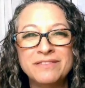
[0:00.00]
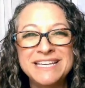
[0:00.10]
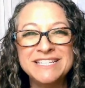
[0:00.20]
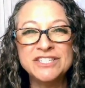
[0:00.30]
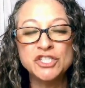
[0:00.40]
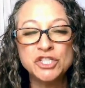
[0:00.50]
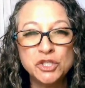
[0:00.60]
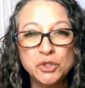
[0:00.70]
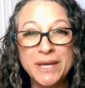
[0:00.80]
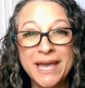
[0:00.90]
these
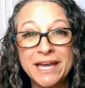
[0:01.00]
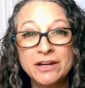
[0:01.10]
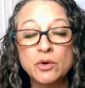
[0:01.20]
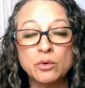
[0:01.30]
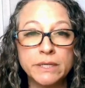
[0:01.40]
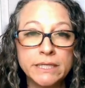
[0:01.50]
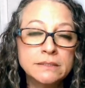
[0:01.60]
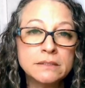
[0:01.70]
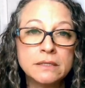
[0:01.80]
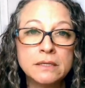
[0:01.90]
two
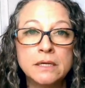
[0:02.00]
categories